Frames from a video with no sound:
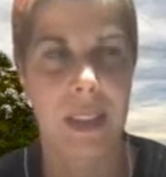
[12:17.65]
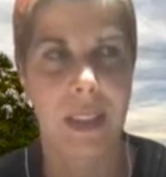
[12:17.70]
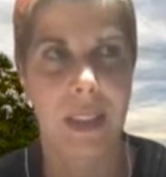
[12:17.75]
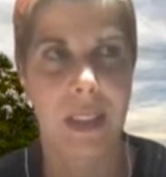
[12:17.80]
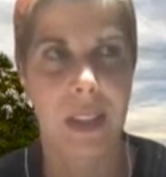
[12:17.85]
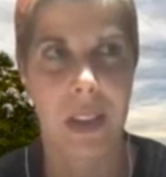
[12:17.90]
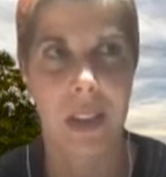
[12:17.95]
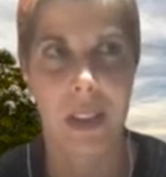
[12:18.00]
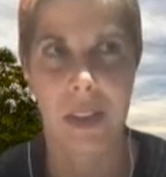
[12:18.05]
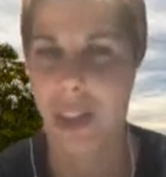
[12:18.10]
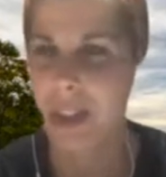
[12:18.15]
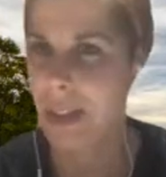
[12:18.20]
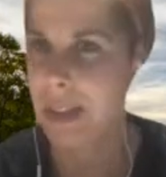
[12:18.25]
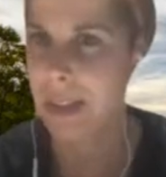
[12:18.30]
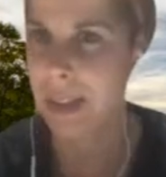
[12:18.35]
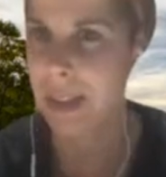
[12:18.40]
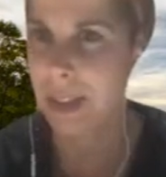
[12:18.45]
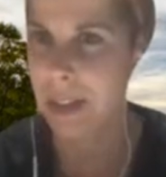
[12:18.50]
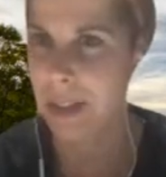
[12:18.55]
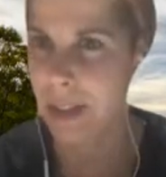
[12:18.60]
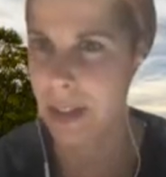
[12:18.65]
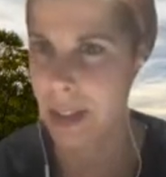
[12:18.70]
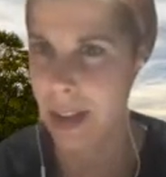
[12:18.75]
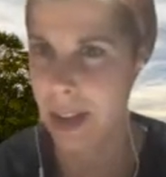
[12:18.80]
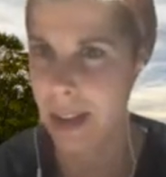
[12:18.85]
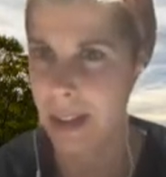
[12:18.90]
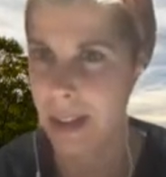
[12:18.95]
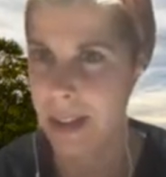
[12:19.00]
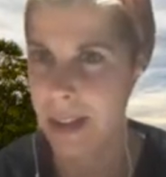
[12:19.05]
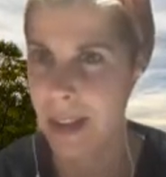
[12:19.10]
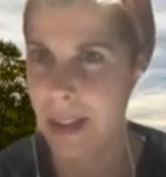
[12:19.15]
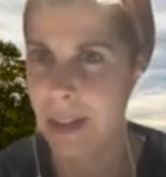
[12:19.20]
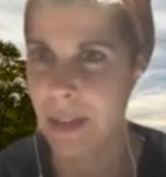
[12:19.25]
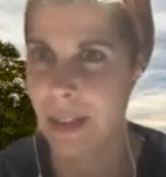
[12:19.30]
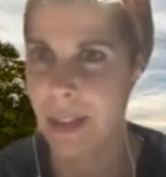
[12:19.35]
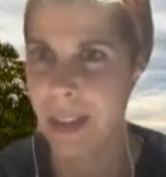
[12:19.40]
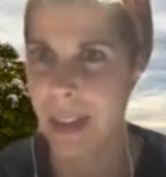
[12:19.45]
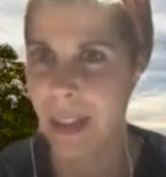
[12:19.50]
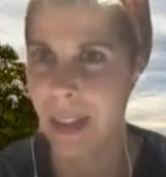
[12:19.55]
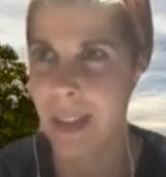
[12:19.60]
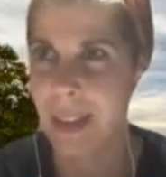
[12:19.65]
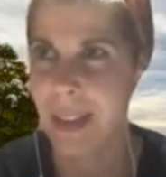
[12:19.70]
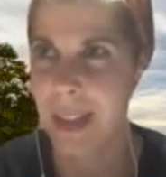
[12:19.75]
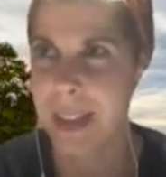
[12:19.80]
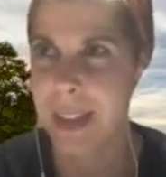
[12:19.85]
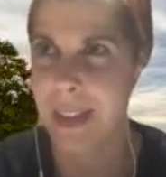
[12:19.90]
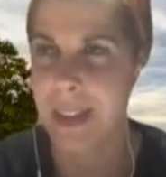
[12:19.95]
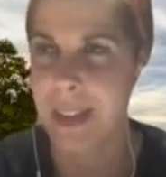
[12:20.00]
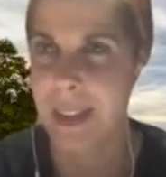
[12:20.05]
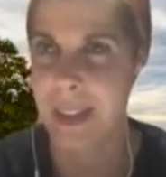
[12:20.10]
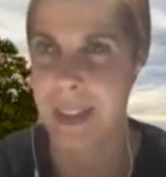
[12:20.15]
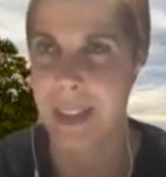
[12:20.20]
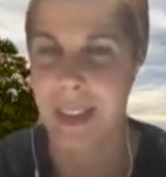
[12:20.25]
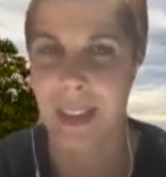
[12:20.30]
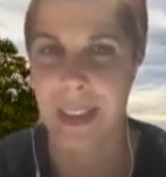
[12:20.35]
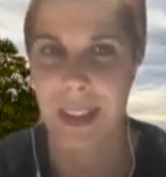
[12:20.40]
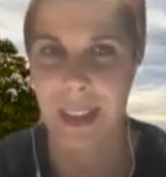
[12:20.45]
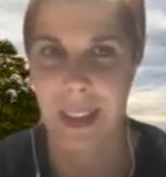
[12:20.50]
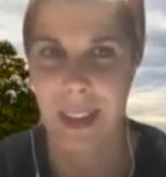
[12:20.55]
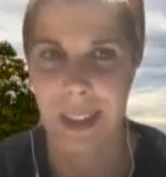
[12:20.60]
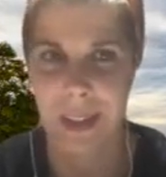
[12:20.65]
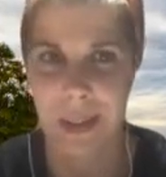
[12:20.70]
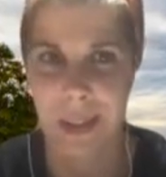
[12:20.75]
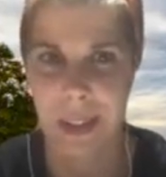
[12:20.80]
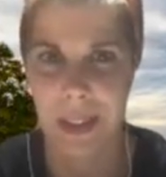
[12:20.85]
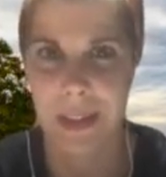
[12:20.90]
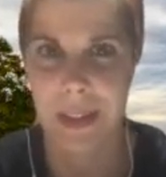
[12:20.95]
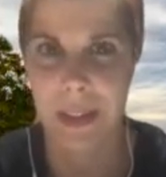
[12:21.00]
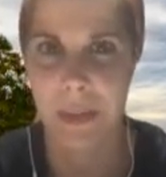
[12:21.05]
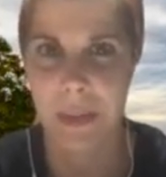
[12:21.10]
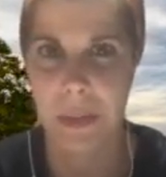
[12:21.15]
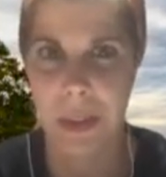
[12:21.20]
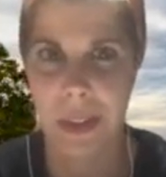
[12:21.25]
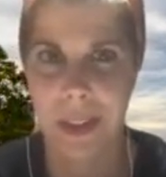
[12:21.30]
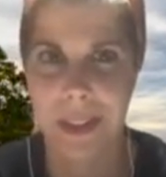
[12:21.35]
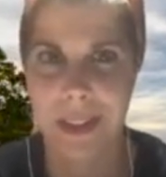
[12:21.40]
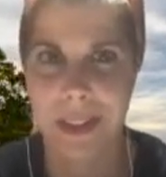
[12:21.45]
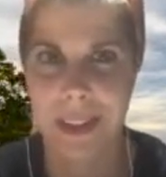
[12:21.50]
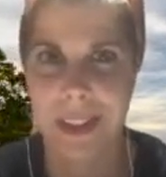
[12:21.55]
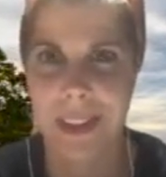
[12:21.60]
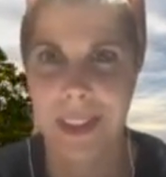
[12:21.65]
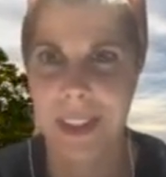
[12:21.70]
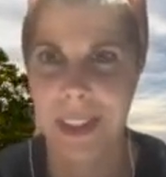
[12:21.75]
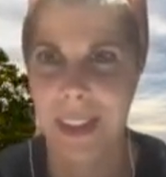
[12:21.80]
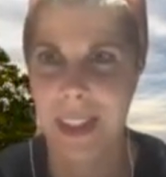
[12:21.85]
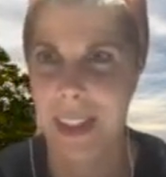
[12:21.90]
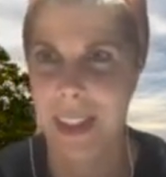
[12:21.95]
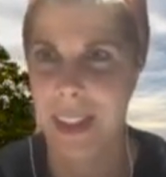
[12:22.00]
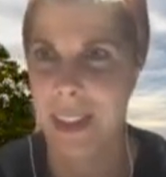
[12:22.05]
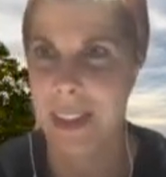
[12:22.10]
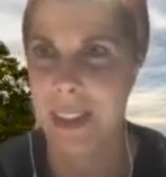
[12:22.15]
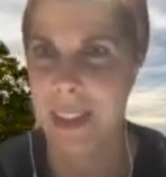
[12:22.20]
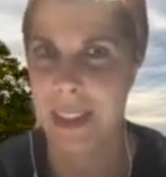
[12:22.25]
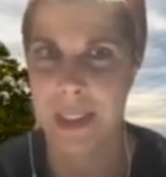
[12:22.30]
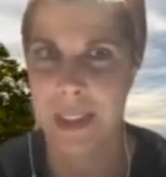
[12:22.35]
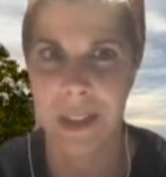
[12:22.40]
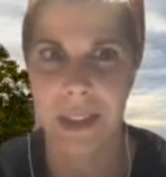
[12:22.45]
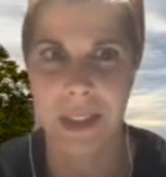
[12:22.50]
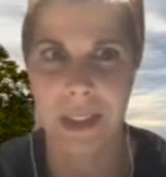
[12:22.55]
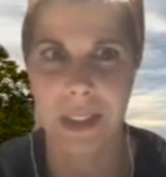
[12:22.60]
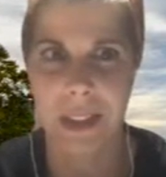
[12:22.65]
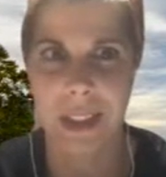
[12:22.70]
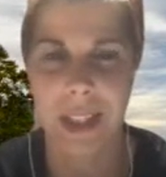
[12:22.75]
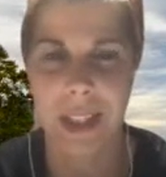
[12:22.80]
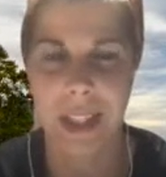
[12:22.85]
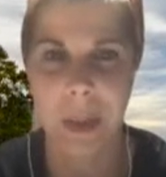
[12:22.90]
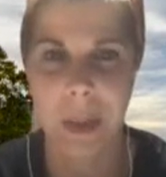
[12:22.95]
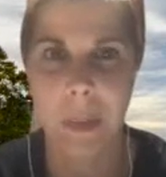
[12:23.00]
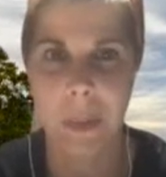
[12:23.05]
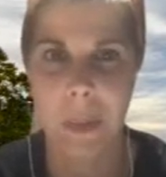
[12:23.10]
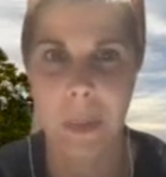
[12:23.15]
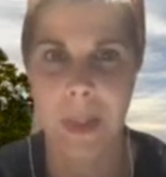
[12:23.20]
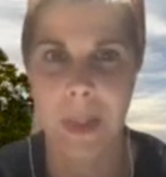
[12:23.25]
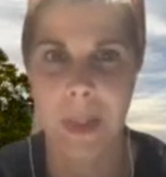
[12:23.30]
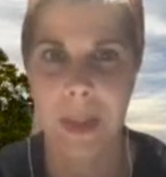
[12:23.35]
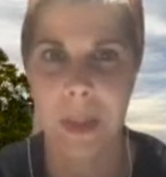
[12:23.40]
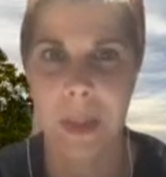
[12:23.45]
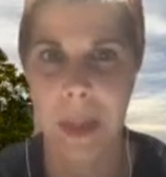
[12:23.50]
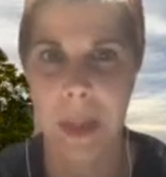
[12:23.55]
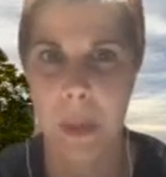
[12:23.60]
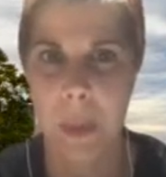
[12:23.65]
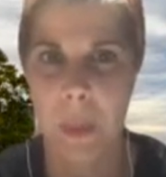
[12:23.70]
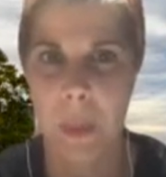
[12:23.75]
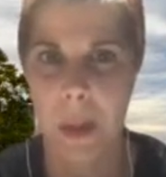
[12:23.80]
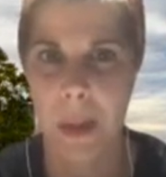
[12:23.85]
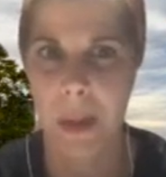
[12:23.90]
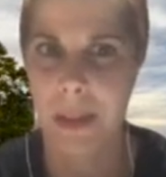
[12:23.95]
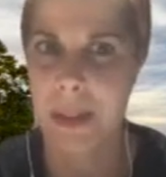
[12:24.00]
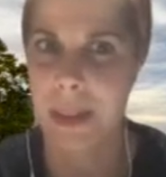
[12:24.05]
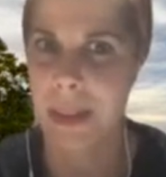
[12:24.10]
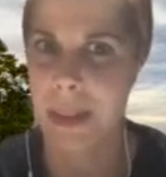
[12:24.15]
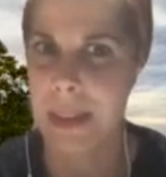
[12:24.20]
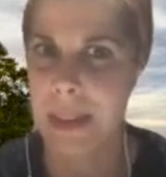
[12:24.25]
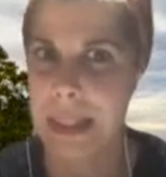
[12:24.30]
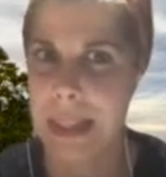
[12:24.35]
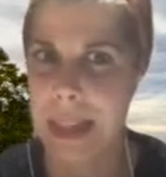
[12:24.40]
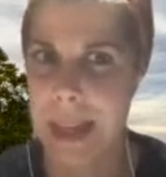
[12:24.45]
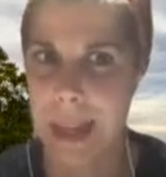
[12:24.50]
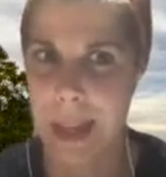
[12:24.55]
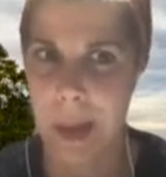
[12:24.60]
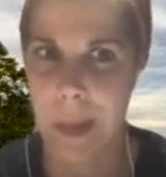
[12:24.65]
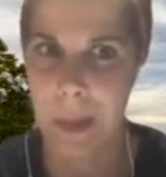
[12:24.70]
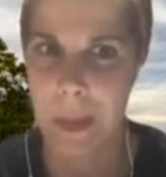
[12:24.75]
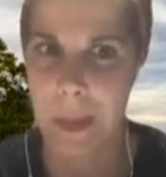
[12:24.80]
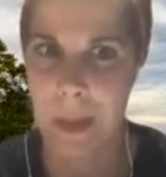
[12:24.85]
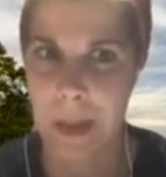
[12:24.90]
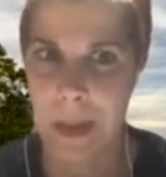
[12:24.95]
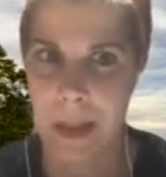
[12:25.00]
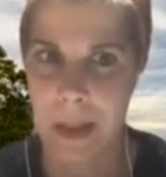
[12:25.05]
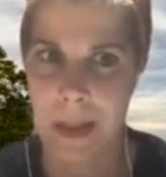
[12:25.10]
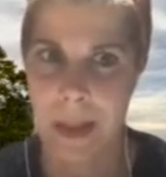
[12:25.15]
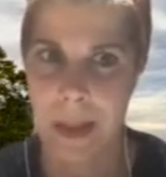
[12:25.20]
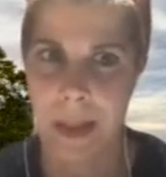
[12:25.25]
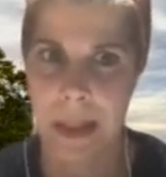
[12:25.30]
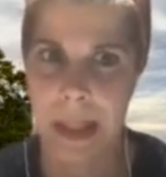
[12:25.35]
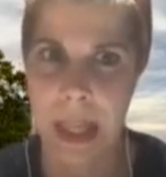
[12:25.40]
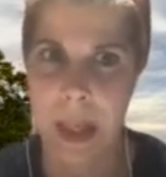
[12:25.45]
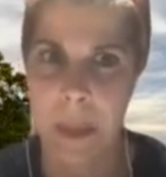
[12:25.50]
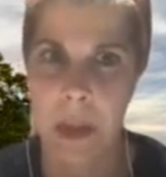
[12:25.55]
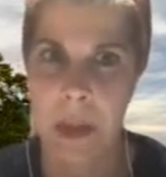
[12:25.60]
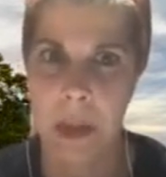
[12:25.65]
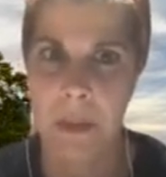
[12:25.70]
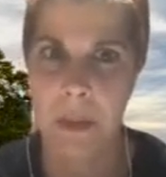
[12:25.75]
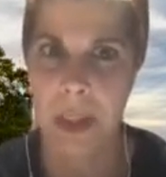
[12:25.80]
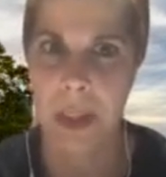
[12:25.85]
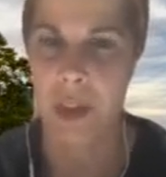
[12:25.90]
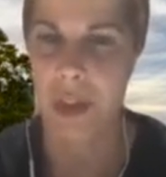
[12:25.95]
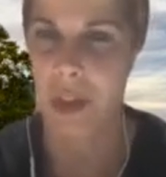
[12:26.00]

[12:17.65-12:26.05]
consciously or not, I don't think that Tracy Fullerton and her team, when they made Walden a game in the Game Innovation